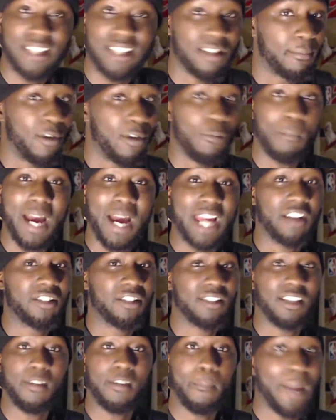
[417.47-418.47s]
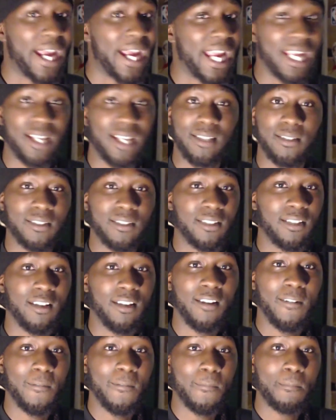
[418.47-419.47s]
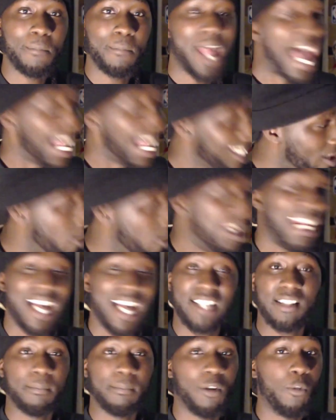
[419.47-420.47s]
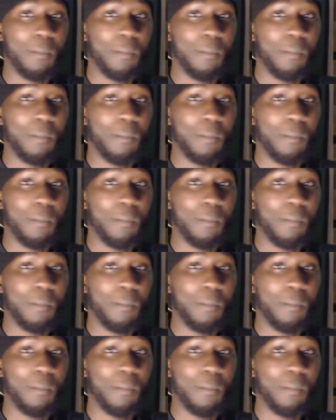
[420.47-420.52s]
some more bangers in the back. I know he got some more